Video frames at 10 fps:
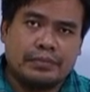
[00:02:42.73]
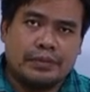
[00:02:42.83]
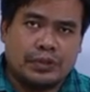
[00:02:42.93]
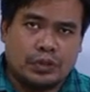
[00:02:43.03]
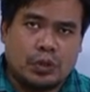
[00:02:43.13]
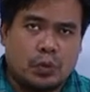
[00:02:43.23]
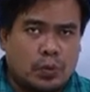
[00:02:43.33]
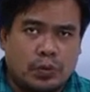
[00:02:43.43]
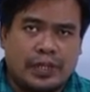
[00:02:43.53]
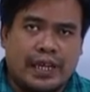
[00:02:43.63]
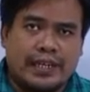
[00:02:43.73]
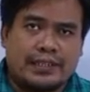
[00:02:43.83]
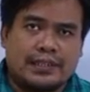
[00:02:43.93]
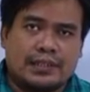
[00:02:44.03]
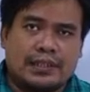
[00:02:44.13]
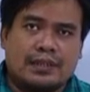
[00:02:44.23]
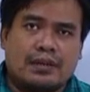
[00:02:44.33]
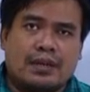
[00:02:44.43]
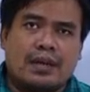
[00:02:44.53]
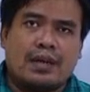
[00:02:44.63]
So that is
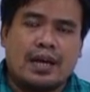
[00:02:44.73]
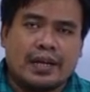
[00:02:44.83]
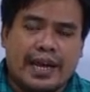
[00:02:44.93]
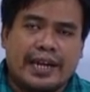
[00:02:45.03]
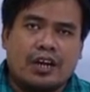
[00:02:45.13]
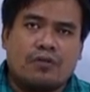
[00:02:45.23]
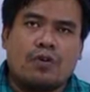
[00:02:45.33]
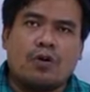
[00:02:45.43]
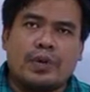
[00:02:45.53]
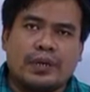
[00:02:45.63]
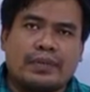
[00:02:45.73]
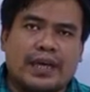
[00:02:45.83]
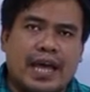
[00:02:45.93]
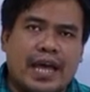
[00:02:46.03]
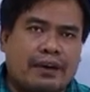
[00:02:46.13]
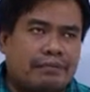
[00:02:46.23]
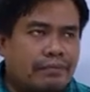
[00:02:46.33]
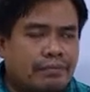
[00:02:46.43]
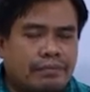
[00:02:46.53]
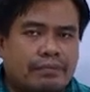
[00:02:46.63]
a kind of homonym that I have
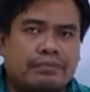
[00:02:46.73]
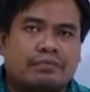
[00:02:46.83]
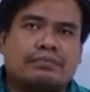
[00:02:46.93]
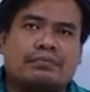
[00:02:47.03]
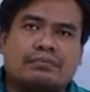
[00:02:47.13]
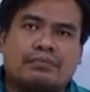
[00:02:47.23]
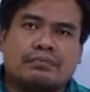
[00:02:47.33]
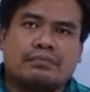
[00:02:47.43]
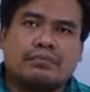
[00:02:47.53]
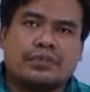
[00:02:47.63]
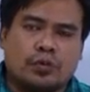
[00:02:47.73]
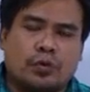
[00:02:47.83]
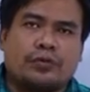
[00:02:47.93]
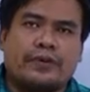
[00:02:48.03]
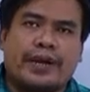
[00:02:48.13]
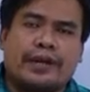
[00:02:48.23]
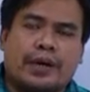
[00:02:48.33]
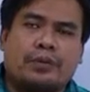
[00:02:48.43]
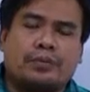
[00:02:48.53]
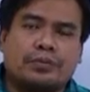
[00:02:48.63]
shown you right
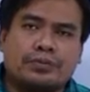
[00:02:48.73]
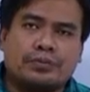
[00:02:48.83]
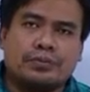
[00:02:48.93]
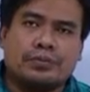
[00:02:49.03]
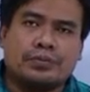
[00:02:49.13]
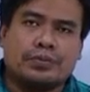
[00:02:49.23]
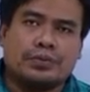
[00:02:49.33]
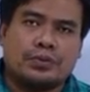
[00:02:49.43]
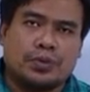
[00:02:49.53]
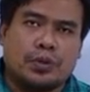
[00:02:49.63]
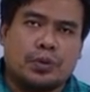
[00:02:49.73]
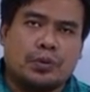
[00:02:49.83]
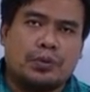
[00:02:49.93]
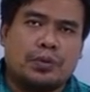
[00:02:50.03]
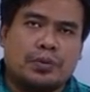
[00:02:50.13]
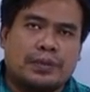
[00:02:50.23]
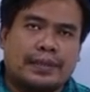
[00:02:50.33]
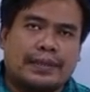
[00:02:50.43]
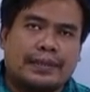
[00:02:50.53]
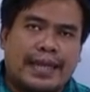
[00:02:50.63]
now. So
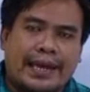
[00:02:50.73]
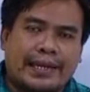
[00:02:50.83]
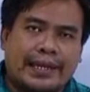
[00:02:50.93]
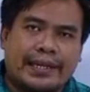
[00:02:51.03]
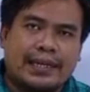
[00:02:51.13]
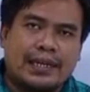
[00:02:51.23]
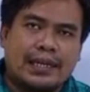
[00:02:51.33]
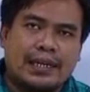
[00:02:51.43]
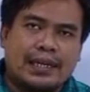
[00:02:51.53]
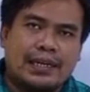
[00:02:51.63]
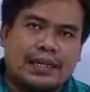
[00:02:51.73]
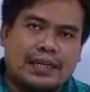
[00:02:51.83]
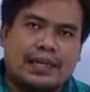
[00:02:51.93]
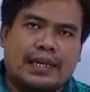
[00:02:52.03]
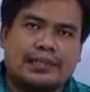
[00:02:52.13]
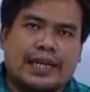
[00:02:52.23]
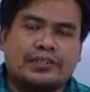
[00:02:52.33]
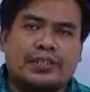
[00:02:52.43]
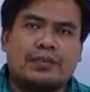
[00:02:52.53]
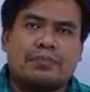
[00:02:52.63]
that nail is
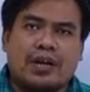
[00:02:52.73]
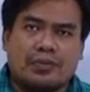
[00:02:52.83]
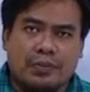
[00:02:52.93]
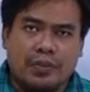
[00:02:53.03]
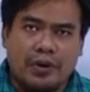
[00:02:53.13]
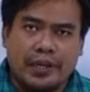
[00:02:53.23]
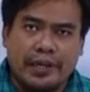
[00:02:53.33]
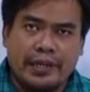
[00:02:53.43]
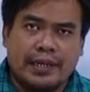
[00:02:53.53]
actually the part of the body,